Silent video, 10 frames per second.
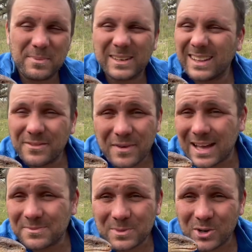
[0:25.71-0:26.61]
but to the
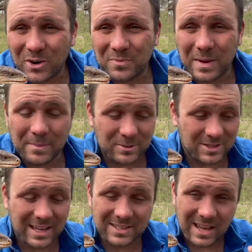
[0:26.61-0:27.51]
vast majority of people,
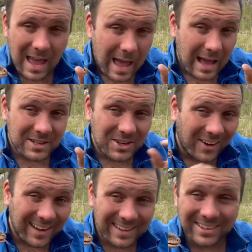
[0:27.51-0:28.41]
skinks are
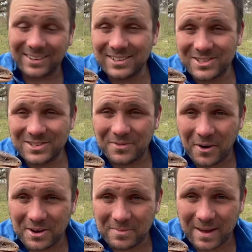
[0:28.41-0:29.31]
tiny little lizards you
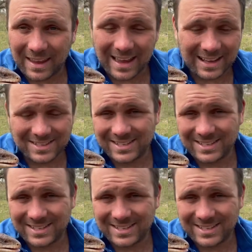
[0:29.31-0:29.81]
find in your backyards.